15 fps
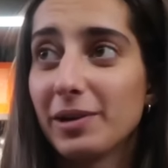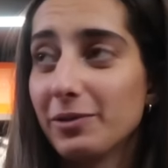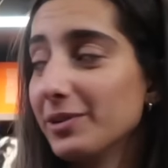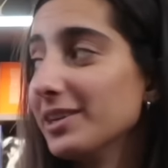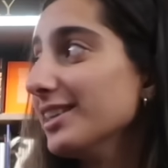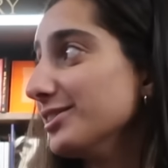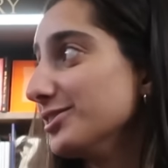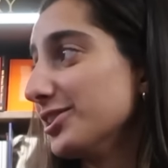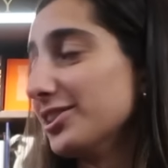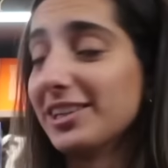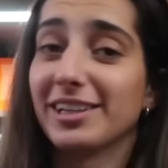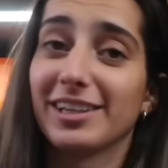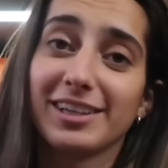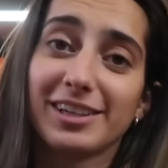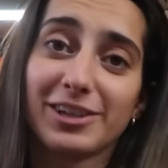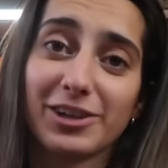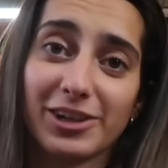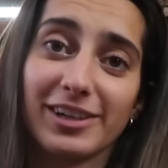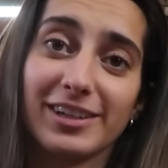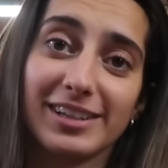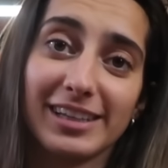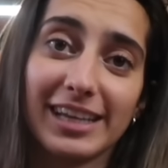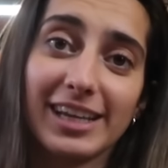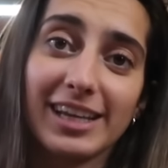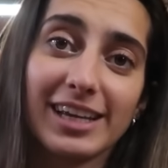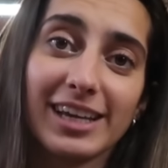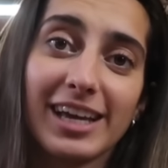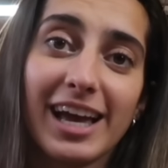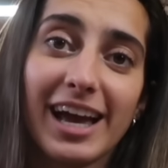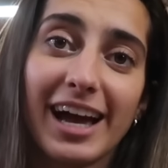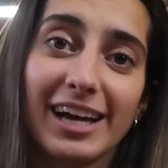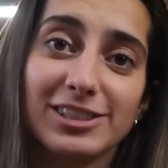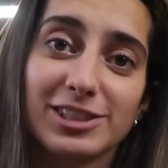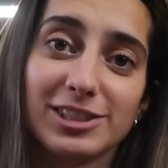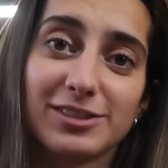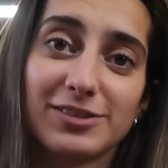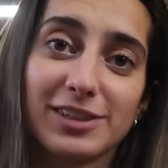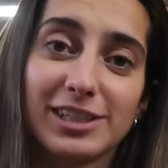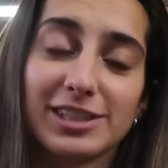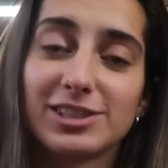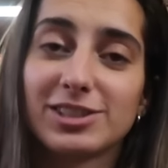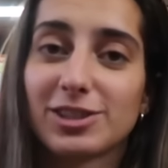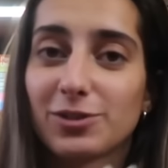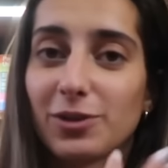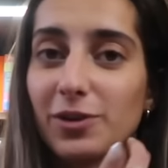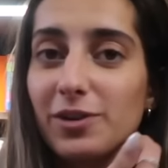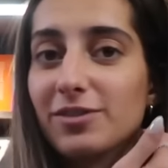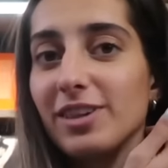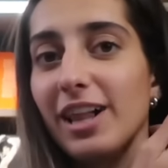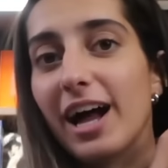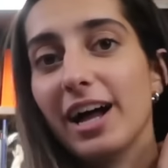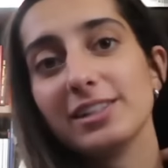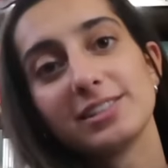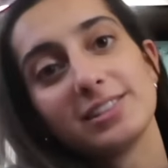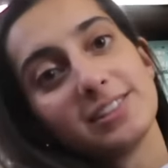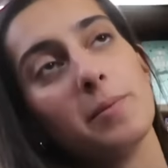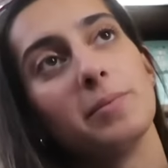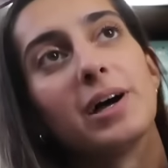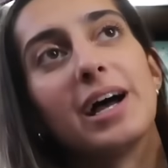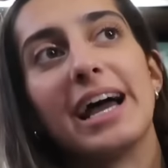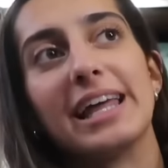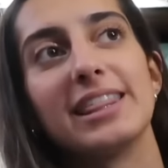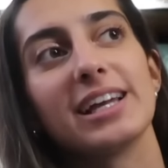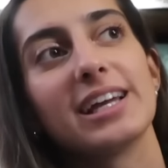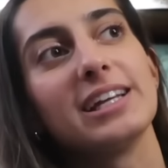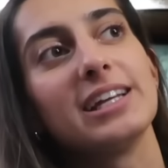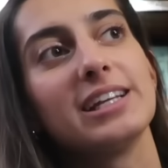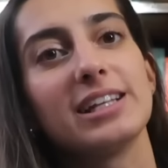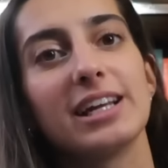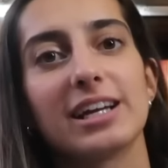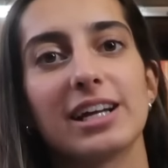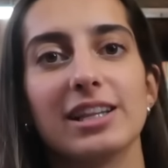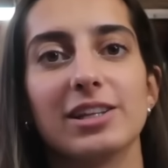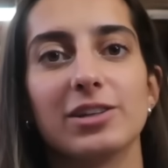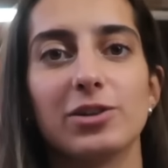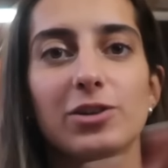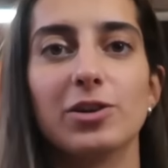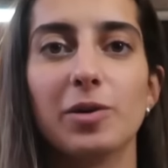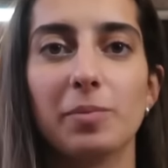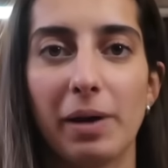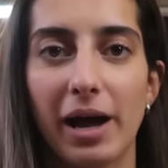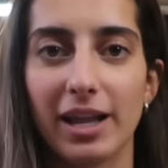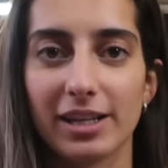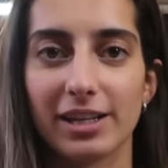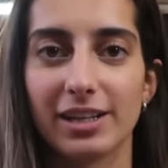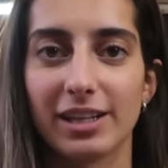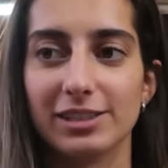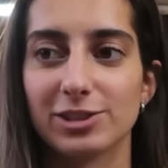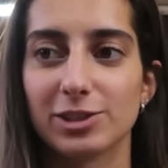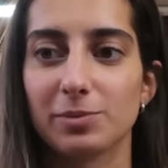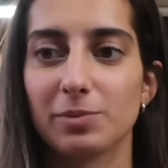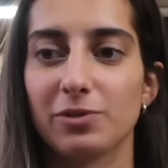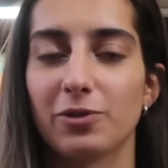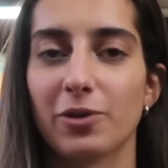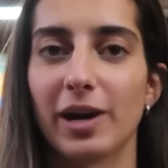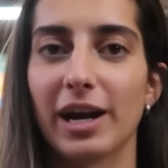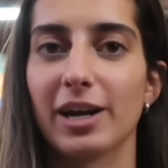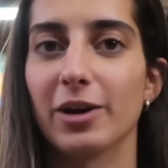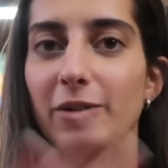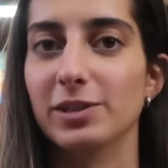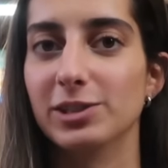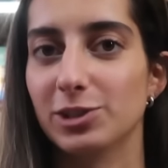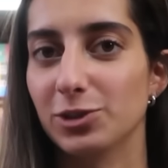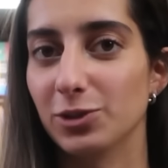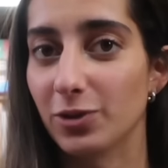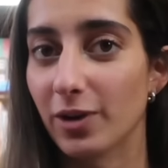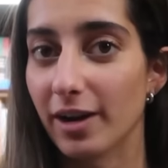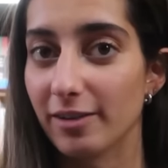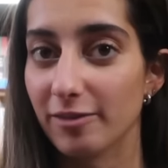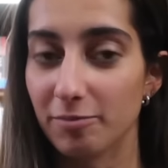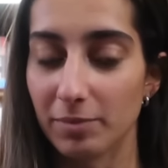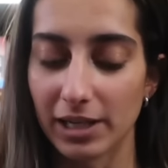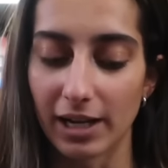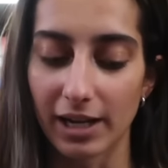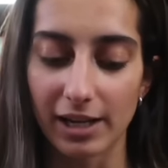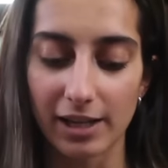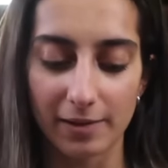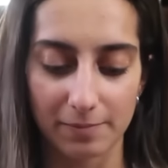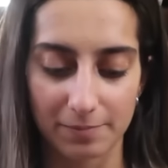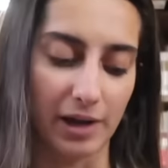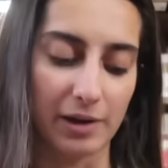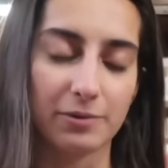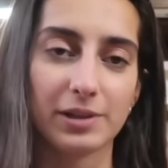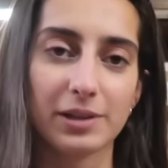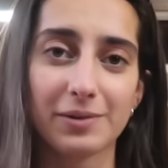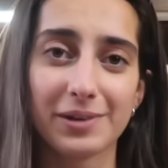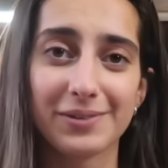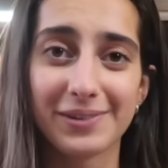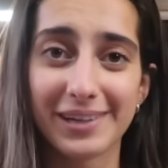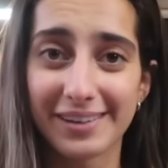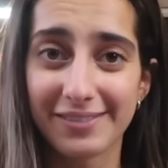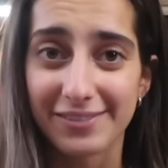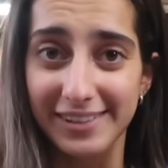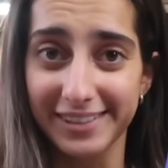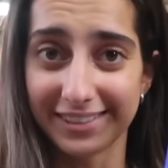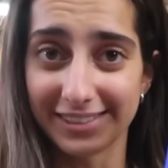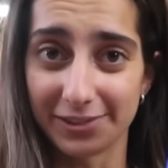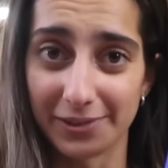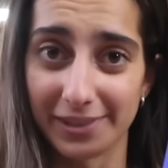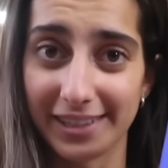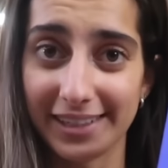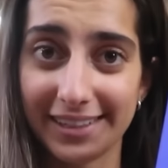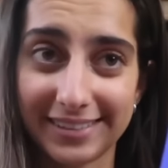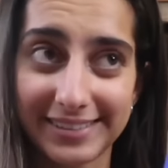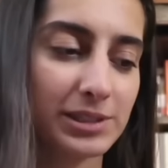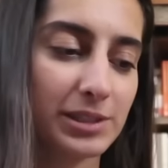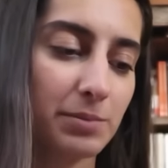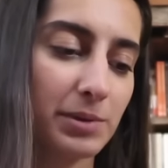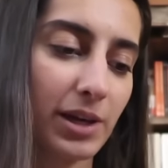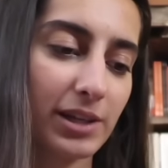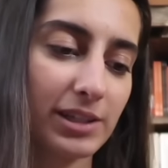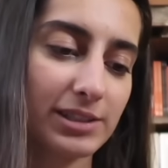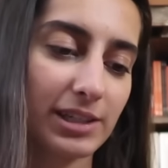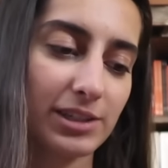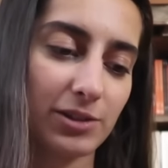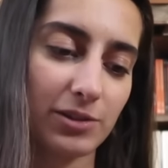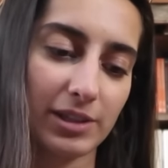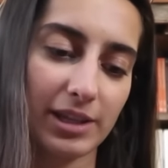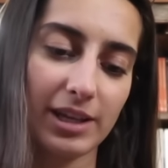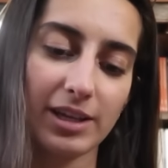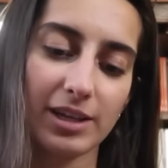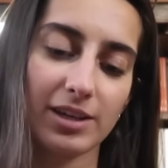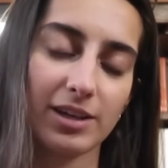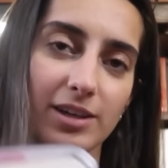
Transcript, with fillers: my reading journey currently, I just finished Throne of Glass, but I think I need like a little palette cleanser before I go into Crown of Midnight. I really want to read Funny Story. To be honest, I don't like